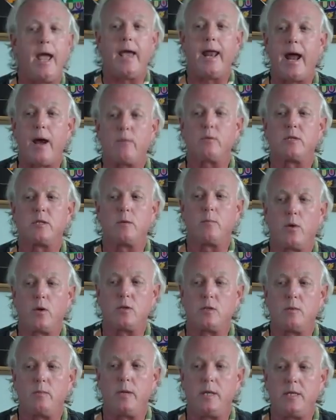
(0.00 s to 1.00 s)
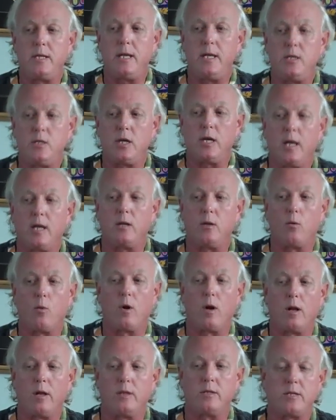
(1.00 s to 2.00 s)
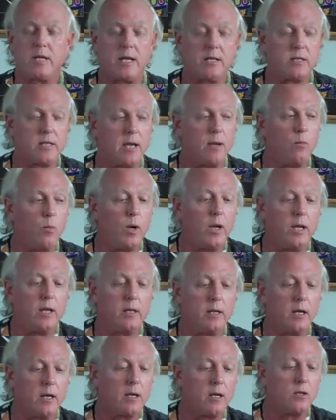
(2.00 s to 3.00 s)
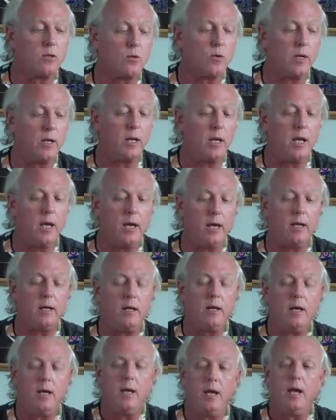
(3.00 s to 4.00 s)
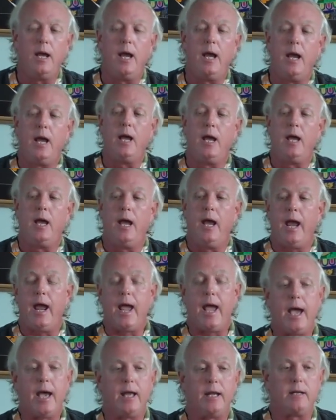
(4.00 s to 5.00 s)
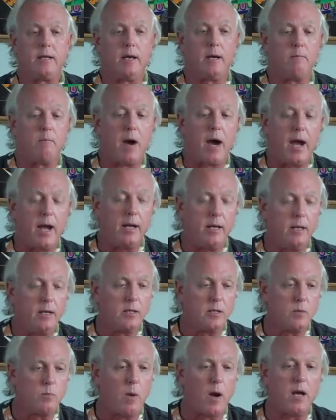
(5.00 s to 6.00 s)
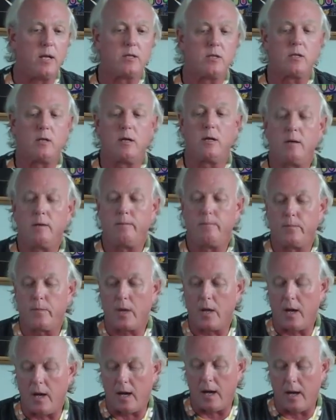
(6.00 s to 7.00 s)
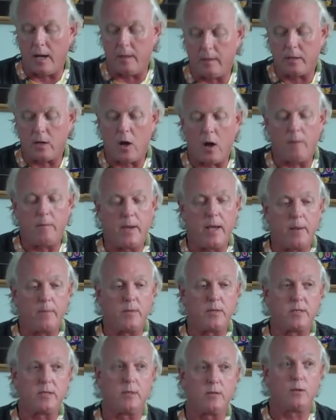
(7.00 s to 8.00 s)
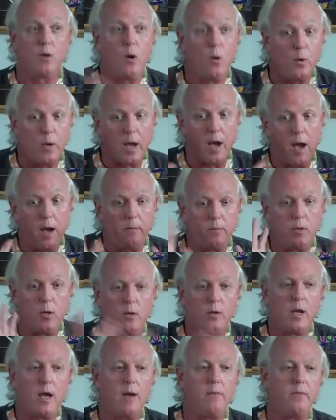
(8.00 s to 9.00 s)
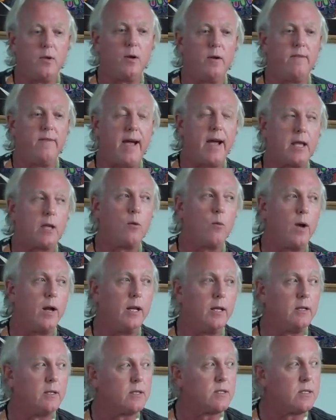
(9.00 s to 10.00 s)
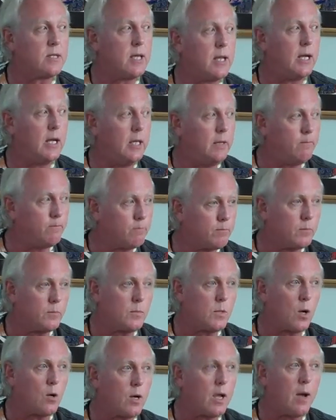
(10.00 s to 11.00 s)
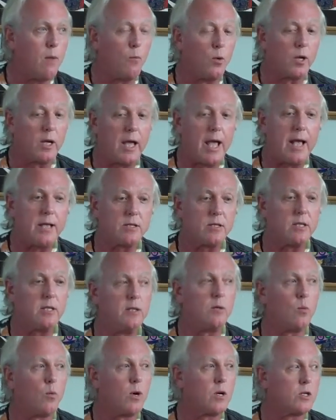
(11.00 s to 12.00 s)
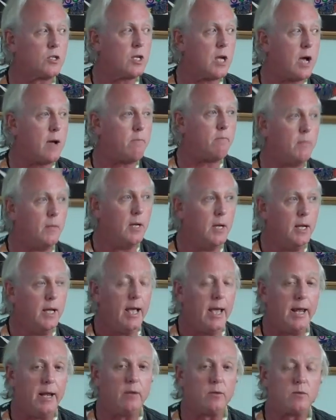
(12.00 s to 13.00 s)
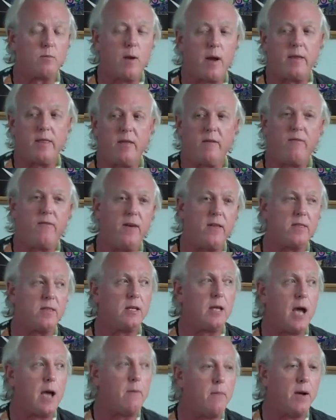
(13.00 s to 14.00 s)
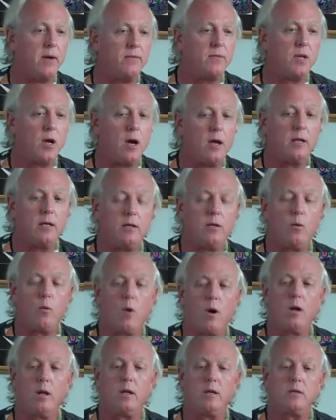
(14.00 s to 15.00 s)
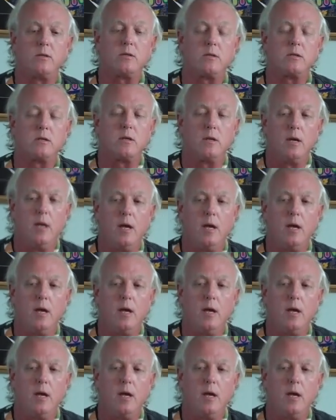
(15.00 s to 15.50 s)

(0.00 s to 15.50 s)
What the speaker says: and I was supposed to be teaching in New Orleans that same weekend that Katrina hit. And my sponsor called me up and said, don't come, they're evacuating the city. Don't come, we're canceling the workshop. And it was probably the 5th time I've taught in New Orleans.